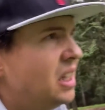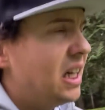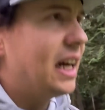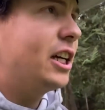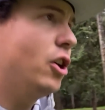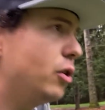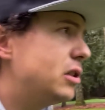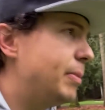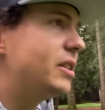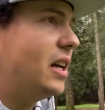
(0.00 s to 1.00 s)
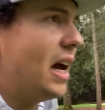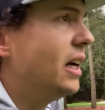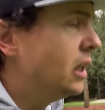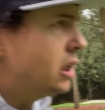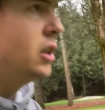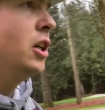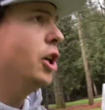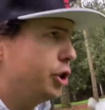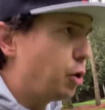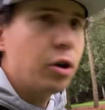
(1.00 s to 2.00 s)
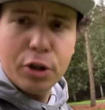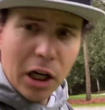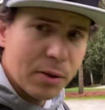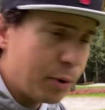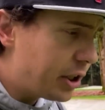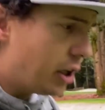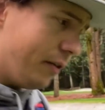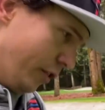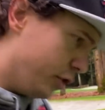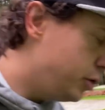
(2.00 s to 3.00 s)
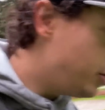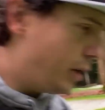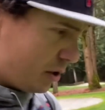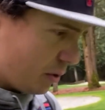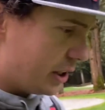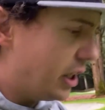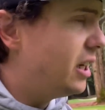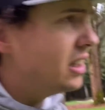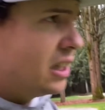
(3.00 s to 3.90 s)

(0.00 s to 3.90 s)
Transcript: And I can notice a bit today. Shorter shots pretty good. First two swings really good.